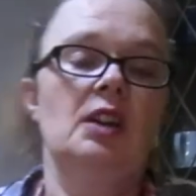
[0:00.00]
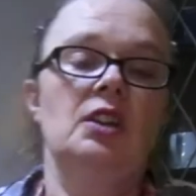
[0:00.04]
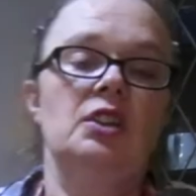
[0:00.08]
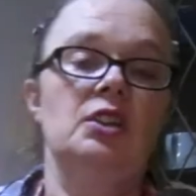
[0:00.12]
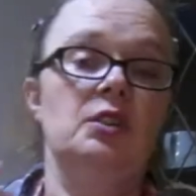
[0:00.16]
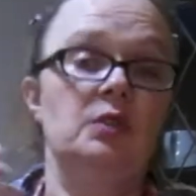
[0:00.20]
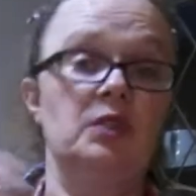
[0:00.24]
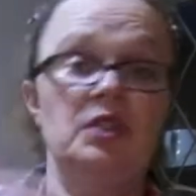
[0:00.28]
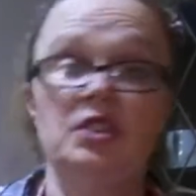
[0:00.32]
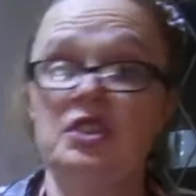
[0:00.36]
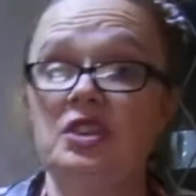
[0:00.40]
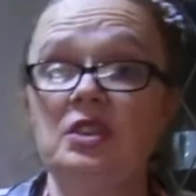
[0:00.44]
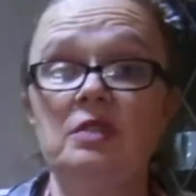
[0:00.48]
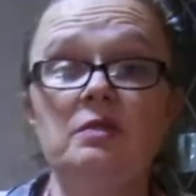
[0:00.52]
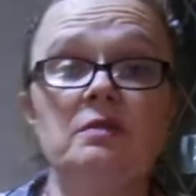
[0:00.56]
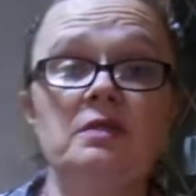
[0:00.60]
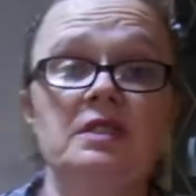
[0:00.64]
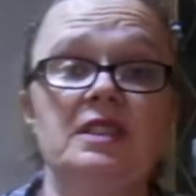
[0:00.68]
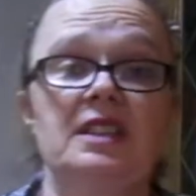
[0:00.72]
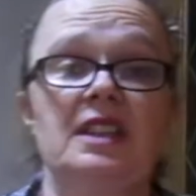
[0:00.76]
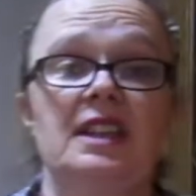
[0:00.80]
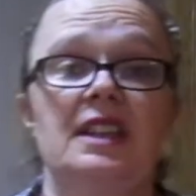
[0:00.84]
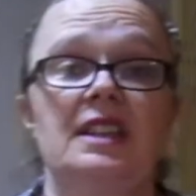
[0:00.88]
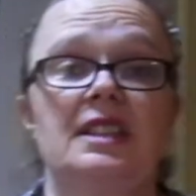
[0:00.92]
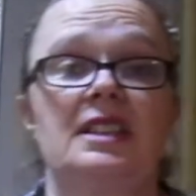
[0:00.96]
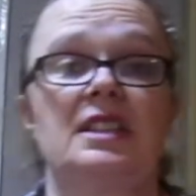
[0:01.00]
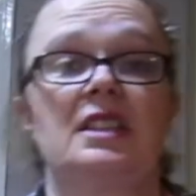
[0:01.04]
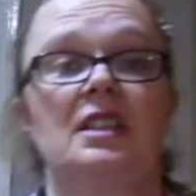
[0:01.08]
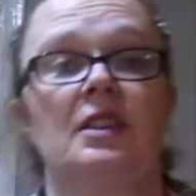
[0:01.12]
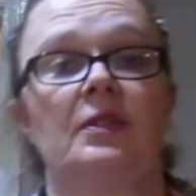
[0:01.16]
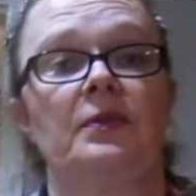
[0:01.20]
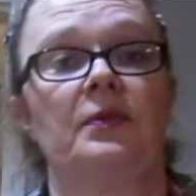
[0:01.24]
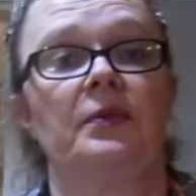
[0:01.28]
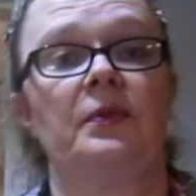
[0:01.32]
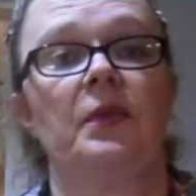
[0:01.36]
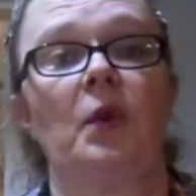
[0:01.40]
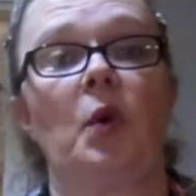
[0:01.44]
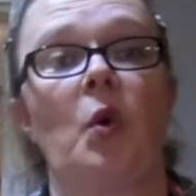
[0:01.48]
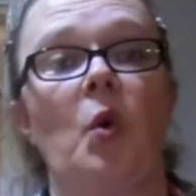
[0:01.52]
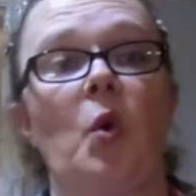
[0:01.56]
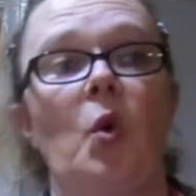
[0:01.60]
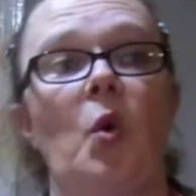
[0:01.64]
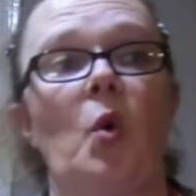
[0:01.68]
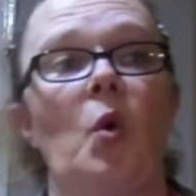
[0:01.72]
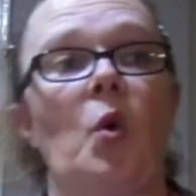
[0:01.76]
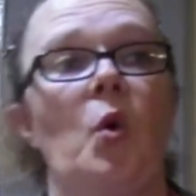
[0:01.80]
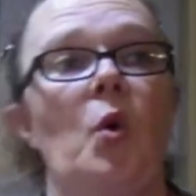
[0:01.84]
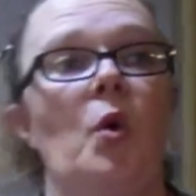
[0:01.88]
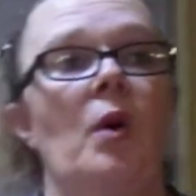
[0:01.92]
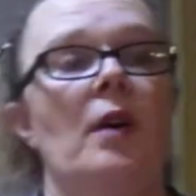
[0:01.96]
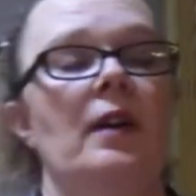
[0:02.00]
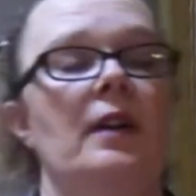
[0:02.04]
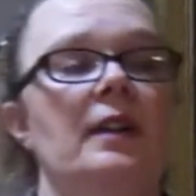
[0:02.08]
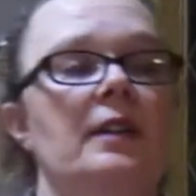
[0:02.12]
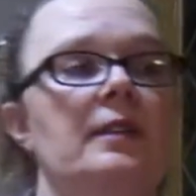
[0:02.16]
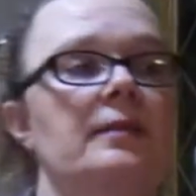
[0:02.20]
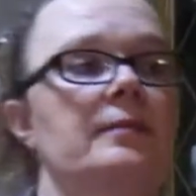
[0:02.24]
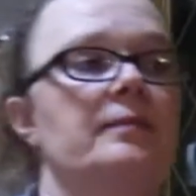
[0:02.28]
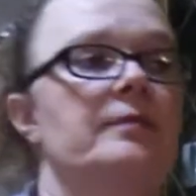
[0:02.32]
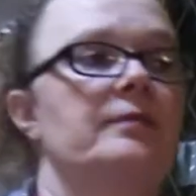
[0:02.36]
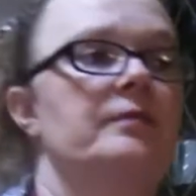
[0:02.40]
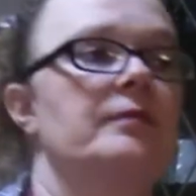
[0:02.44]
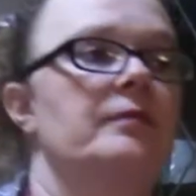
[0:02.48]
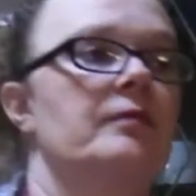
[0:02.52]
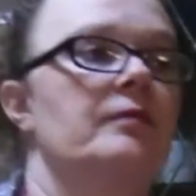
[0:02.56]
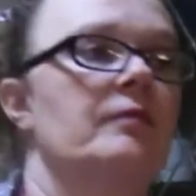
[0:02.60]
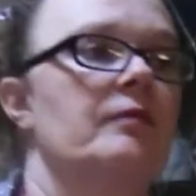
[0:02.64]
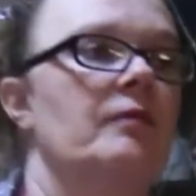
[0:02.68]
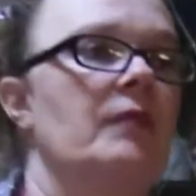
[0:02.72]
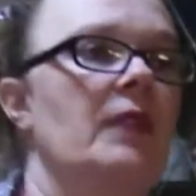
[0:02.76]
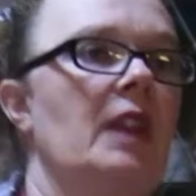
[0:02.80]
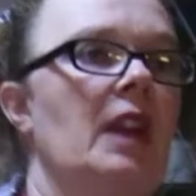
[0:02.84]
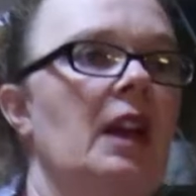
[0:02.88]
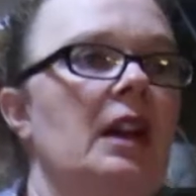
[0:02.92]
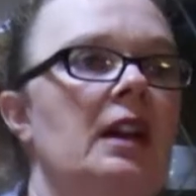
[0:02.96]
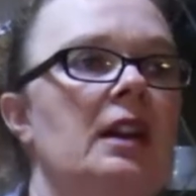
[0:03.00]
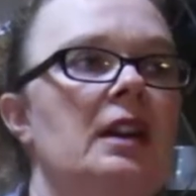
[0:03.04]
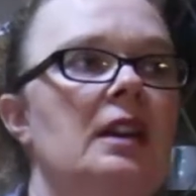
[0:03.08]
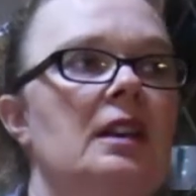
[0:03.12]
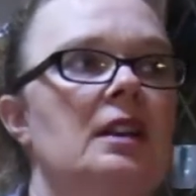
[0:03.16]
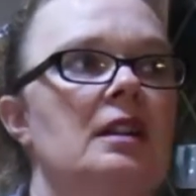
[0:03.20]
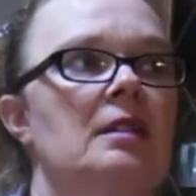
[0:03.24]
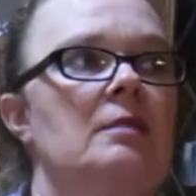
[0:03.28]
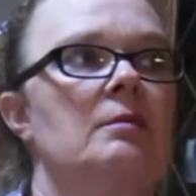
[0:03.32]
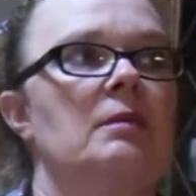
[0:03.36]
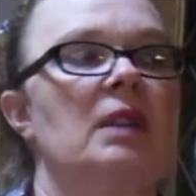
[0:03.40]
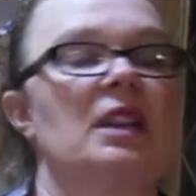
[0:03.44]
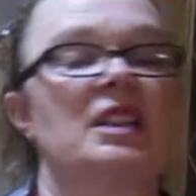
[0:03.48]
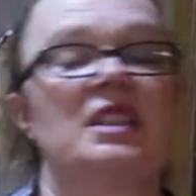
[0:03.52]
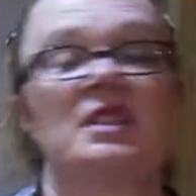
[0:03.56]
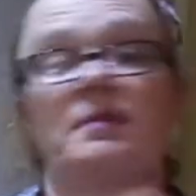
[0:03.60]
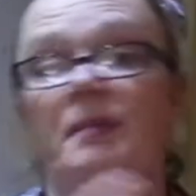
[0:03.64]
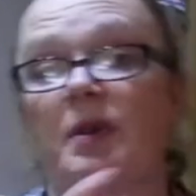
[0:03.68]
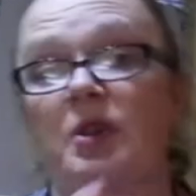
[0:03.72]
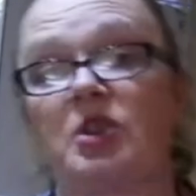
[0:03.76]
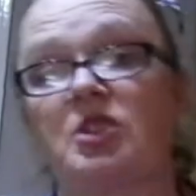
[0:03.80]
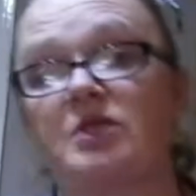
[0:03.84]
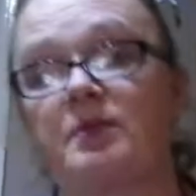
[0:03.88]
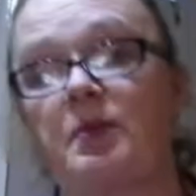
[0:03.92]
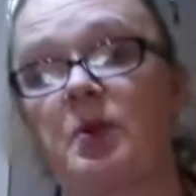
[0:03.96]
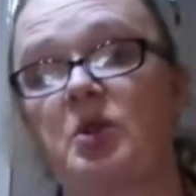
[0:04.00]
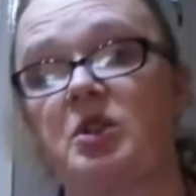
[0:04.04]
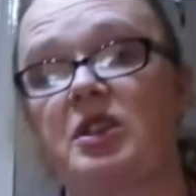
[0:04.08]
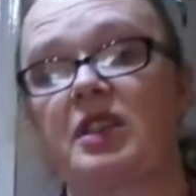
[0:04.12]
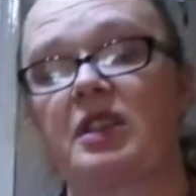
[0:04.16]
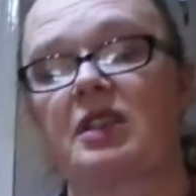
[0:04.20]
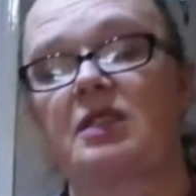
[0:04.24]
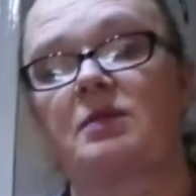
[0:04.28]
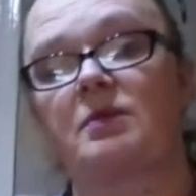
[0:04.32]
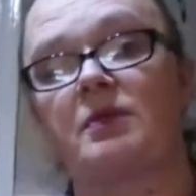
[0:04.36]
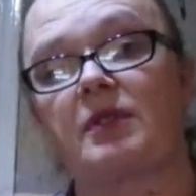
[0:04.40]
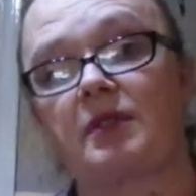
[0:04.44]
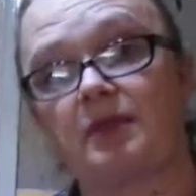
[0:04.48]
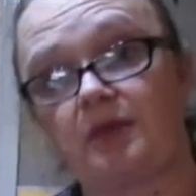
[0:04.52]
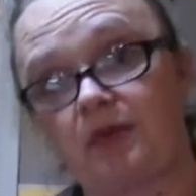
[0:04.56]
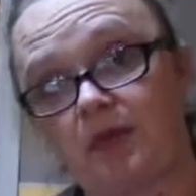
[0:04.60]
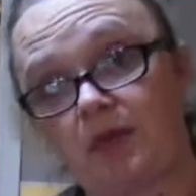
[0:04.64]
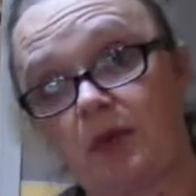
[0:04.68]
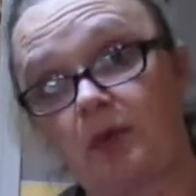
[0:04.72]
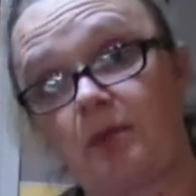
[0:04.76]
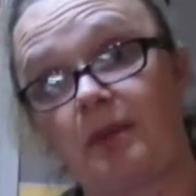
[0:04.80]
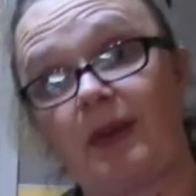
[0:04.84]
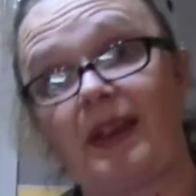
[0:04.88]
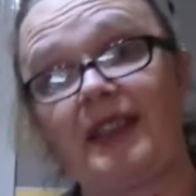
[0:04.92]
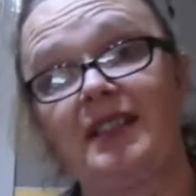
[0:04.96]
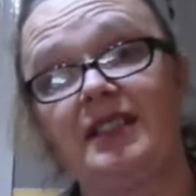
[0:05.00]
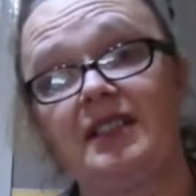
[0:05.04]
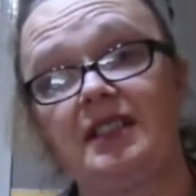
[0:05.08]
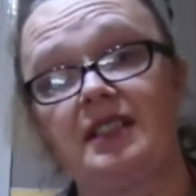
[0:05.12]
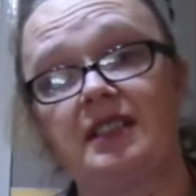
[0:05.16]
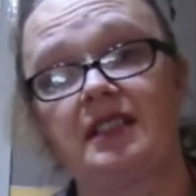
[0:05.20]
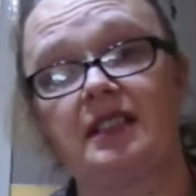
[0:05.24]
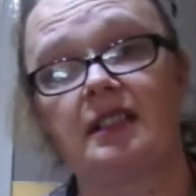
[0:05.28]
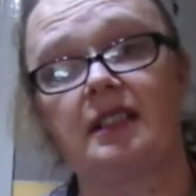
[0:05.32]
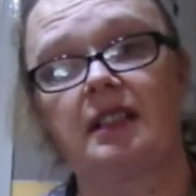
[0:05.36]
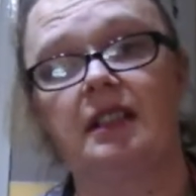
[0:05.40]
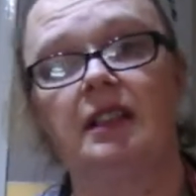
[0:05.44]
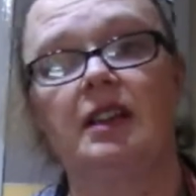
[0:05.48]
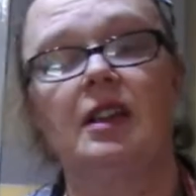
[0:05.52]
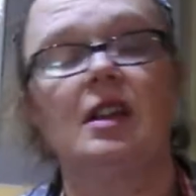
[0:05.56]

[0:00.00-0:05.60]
You could use this for like sponge puddings with a fruit base.